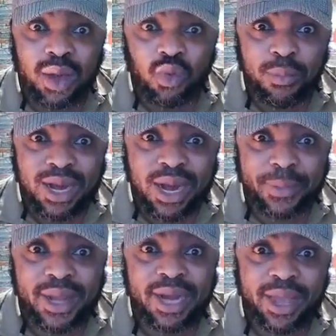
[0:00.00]
woman
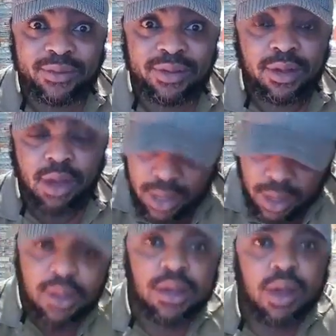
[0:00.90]
rapper now? Oh yeah,
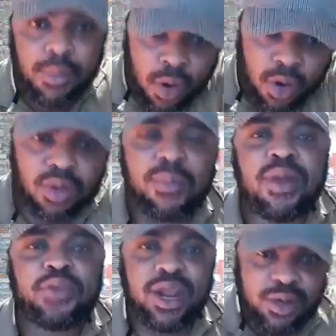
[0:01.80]
come on, come
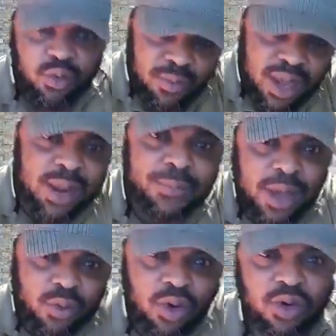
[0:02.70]
and fight the woman
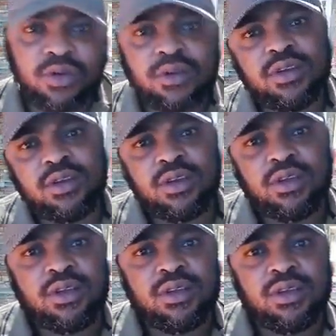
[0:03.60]
rapper war.
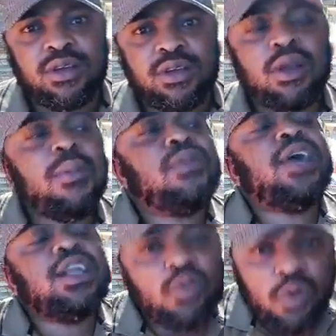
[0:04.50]
Come and
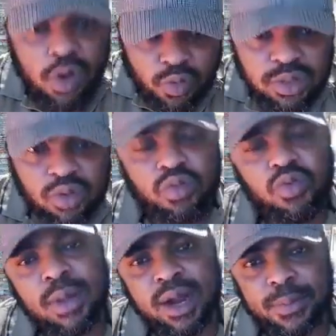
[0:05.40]
fight war with the
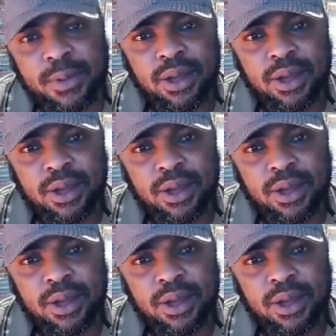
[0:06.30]
woman rapper.